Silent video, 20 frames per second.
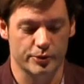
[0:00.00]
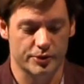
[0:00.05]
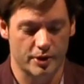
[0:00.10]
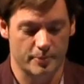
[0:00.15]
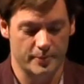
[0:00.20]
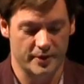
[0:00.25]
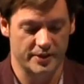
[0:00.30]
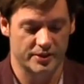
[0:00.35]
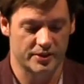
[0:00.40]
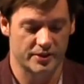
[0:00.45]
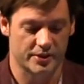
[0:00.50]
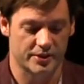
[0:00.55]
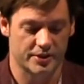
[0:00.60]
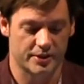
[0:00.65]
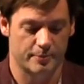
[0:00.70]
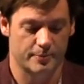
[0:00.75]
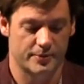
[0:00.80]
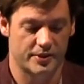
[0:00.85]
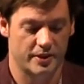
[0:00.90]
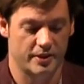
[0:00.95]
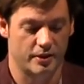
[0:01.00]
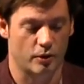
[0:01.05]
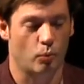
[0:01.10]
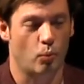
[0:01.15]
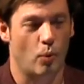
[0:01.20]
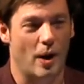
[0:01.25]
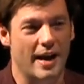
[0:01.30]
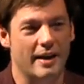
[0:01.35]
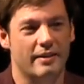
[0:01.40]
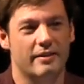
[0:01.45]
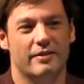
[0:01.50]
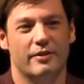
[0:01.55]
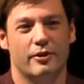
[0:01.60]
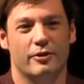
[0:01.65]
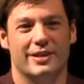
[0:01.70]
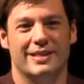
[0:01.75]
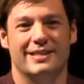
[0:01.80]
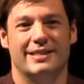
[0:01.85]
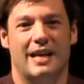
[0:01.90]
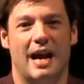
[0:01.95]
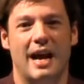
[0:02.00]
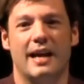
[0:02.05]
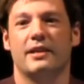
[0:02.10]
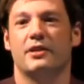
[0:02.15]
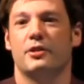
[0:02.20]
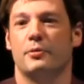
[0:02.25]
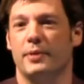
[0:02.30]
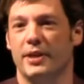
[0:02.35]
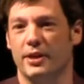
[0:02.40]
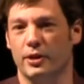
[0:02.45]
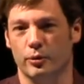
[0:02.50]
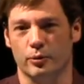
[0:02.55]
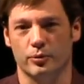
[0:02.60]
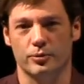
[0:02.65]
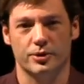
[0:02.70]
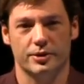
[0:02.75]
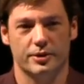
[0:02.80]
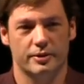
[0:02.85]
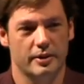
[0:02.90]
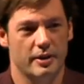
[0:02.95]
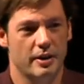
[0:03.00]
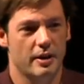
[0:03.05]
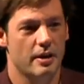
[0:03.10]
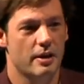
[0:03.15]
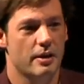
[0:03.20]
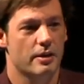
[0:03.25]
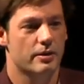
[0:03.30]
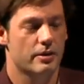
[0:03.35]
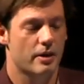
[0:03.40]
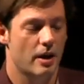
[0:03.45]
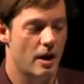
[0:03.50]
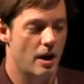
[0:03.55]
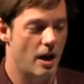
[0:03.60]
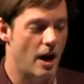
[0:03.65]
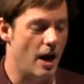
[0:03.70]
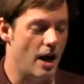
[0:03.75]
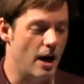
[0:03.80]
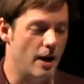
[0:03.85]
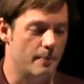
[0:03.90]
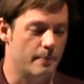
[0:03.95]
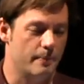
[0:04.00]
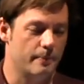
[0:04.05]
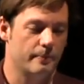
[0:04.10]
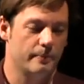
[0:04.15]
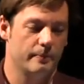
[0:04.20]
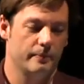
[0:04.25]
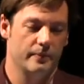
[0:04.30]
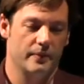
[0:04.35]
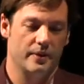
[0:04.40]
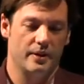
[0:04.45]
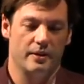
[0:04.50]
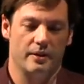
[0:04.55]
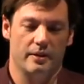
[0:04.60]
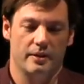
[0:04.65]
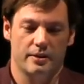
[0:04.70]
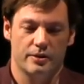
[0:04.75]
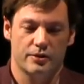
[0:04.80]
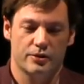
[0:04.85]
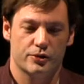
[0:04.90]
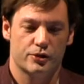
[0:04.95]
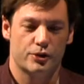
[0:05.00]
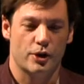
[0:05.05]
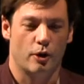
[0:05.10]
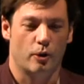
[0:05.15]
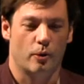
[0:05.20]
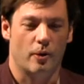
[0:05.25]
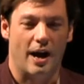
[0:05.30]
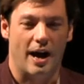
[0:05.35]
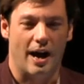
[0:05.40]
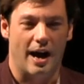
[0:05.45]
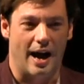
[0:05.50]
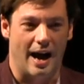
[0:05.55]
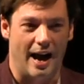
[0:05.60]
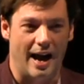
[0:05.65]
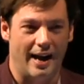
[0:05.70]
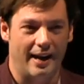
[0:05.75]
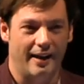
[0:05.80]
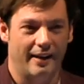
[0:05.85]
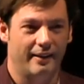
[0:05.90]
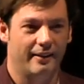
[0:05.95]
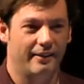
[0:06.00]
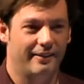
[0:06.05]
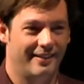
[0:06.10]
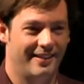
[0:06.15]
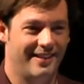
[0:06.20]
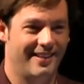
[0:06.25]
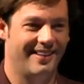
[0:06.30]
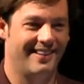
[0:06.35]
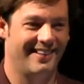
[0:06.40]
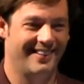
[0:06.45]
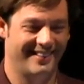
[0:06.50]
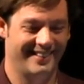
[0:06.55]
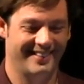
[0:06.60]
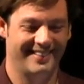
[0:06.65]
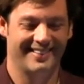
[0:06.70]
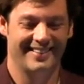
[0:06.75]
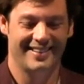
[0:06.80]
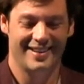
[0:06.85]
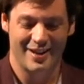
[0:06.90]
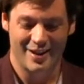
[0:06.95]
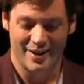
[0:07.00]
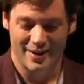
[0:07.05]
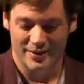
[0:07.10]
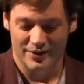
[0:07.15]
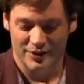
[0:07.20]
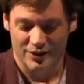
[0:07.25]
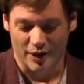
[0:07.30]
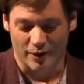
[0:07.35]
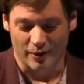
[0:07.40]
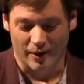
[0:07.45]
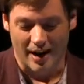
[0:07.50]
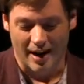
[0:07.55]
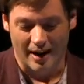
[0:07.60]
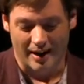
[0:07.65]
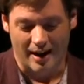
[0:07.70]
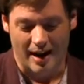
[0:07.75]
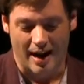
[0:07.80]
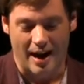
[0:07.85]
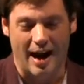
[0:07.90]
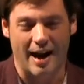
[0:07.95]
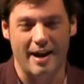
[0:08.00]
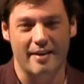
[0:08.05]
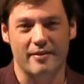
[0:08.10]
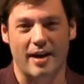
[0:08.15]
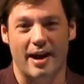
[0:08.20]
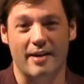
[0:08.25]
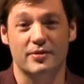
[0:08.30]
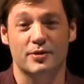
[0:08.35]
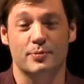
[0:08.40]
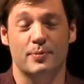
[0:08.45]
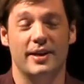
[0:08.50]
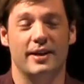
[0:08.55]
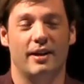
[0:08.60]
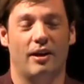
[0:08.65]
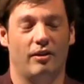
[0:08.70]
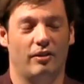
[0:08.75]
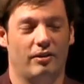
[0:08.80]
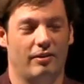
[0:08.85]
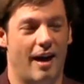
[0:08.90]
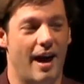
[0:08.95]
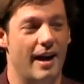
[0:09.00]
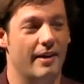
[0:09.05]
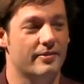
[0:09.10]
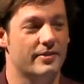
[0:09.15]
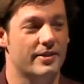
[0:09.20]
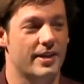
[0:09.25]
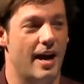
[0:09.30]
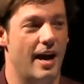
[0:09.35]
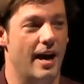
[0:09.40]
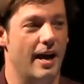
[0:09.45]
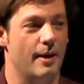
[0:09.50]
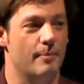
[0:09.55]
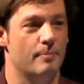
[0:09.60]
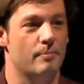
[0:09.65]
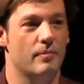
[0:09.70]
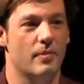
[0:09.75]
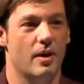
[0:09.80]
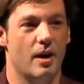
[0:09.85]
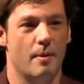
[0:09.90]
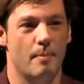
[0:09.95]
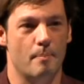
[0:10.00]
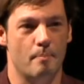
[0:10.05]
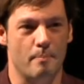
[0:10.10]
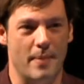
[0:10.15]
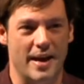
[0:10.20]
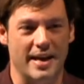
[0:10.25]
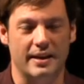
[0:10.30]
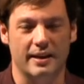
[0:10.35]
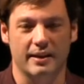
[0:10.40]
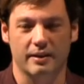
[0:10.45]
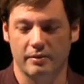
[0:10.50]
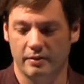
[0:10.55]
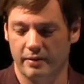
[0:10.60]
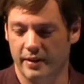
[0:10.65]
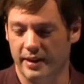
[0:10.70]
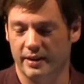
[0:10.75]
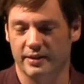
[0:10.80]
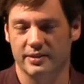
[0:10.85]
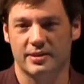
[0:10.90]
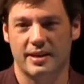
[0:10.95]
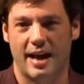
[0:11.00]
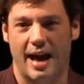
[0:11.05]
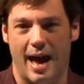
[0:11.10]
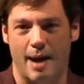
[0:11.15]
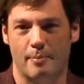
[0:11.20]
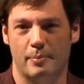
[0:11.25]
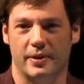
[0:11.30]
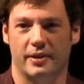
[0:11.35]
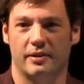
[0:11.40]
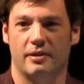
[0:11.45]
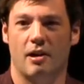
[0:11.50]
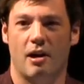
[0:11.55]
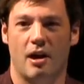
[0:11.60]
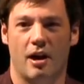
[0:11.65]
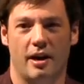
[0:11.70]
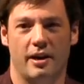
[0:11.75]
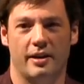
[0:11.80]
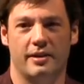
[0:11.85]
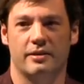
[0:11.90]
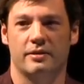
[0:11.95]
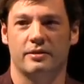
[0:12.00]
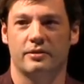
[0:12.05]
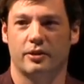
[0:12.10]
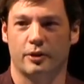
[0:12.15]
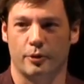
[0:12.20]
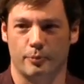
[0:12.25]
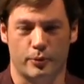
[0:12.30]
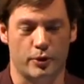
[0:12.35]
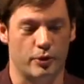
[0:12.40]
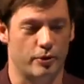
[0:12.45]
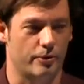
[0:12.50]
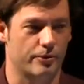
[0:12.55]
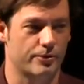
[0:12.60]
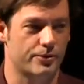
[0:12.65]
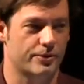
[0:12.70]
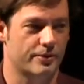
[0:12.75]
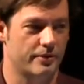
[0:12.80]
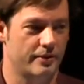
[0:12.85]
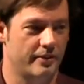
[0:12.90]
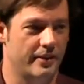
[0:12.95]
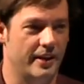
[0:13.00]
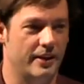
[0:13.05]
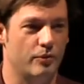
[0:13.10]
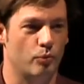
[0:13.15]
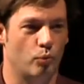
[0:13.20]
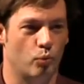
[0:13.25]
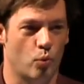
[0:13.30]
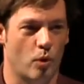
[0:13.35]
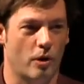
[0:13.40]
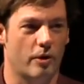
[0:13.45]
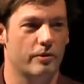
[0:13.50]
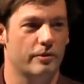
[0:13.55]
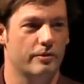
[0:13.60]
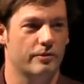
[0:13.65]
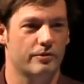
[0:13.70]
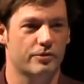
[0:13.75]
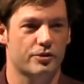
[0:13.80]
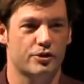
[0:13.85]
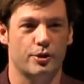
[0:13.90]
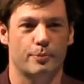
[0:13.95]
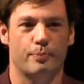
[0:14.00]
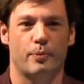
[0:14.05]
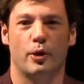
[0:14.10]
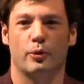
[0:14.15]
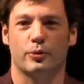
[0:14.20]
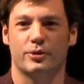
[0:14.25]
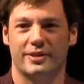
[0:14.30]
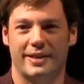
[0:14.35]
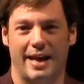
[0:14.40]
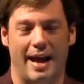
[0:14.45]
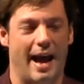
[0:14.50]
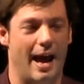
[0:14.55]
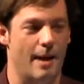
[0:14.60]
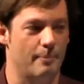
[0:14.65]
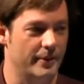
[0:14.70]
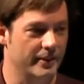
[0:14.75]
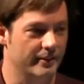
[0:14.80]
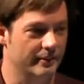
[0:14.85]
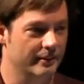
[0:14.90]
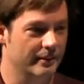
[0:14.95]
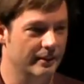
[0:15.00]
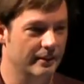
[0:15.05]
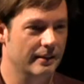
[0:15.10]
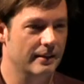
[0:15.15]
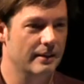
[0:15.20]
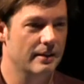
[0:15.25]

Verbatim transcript: to use some of these systems in the way that they're designed to be used. Um, so I, so I, I, I've spent a lot of time making things happen on computers that weren't supposed to happen.